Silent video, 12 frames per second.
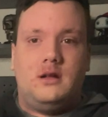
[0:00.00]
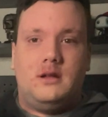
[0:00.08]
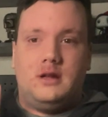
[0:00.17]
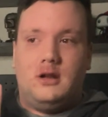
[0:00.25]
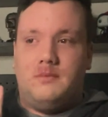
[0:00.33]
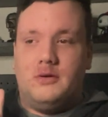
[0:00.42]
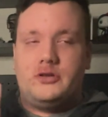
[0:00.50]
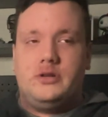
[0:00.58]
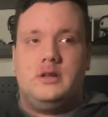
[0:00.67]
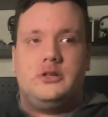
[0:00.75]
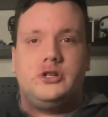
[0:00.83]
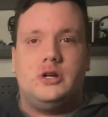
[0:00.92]
you know, both
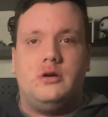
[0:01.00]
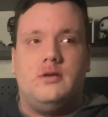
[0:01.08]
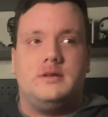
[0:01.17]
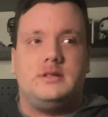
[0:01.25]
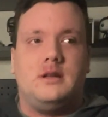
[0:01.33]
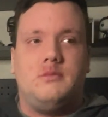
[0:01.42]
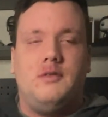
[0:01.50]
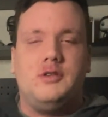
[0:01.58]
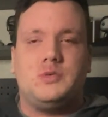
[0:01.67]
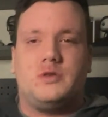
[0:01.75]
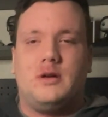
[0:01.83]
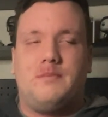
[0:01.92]
the shows and the
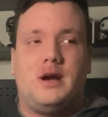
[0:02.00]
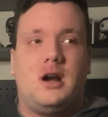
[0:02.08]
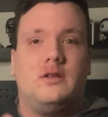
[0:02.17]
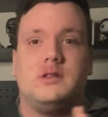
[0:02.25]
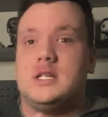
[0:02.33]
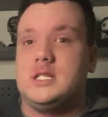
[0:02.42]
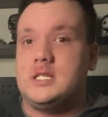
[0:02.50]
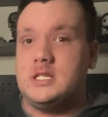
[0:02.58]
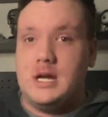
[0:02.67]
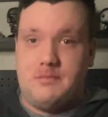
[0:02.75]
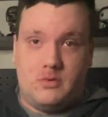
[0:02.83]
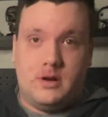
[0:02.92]
movies were apparently
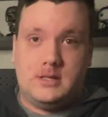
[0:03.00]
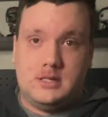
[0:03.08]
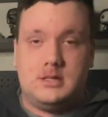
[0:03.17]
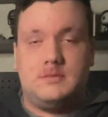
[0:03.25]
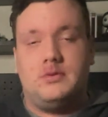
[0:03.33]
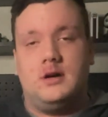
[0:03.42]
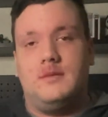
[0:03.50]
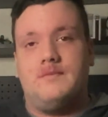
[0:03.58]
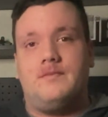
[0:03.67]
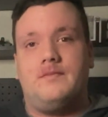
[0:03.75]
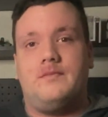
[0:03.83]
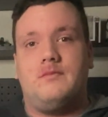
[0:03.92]
separate. But,
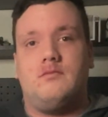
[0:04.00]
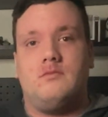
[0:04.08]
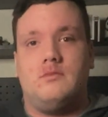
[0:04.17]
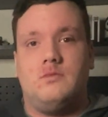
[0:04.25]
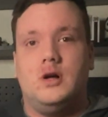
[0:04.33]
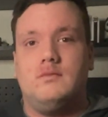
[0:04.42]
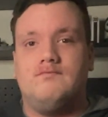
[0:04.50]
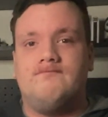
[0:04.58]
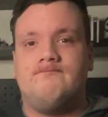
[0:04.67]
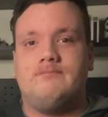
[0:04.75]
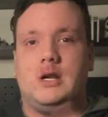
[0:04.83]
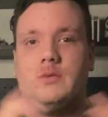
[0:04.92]
well,
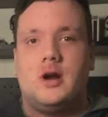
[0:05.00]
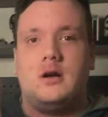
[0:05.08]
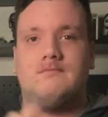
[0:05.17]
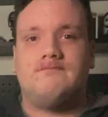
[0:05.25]
here we are.